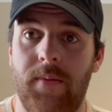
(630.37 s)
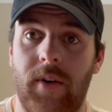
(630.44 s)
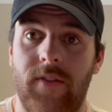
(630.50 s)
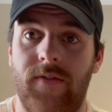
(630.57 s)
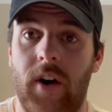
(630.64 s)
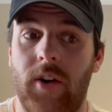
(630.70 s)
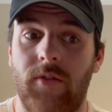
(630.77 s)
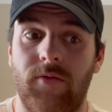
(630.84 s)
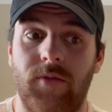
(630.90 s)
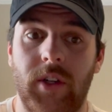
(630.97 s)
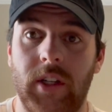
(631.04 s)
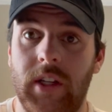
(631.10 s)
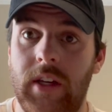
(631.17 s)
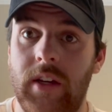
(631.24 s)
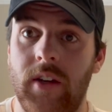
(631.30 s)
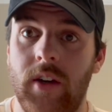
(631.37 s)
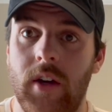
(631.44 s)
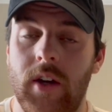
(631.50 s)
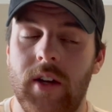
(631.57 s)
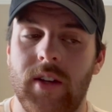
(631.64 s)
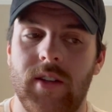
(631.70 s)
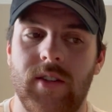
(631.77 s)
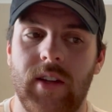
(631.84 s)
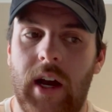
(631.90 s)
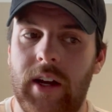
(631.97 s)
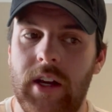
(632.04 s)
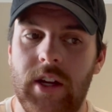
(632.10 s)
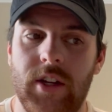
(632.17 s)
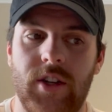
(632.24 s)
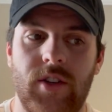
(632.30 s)
I felt really
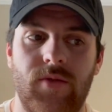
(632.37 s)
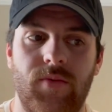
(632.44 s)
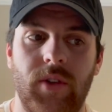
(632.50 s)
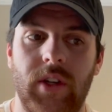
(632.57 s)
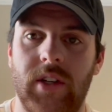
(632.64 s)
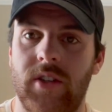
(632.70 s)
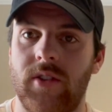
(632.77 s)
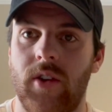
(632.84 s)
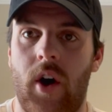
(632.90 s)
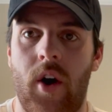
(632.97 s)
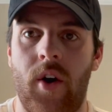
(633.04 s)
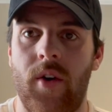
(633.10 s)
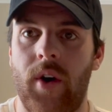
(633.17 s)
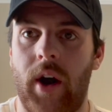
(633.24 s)
sluggish, really slow.